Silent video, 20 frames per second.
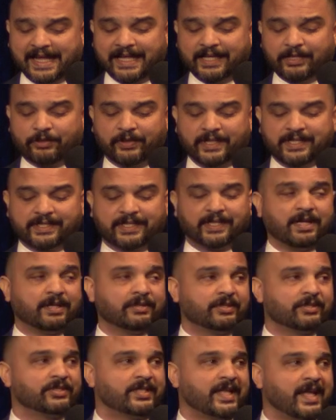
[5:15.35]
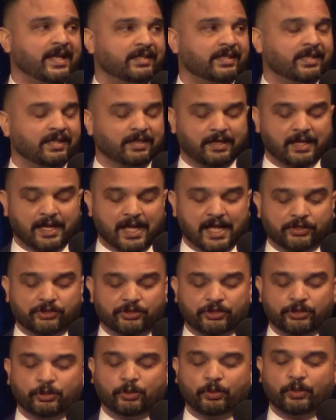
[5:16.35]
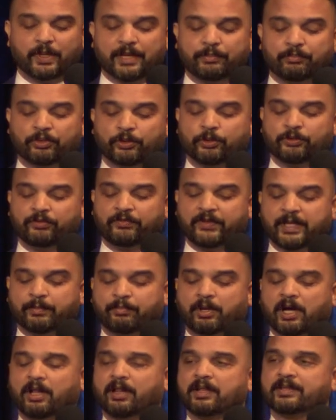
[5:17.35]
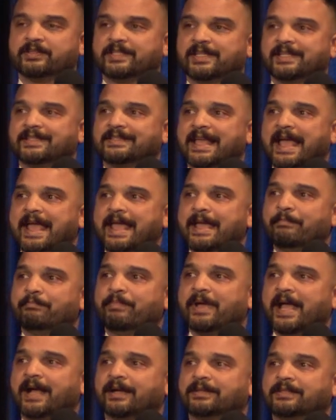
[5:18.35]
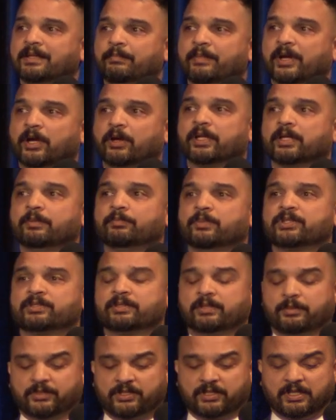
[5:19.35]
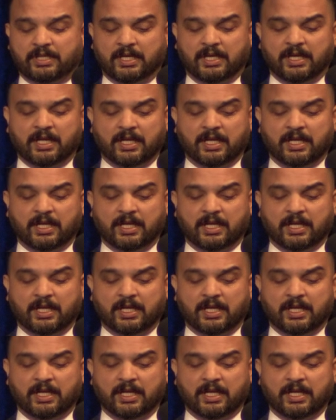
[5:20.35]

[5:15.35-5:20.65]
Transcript: increasing understanding, and two, improving policies that impact American Muslims.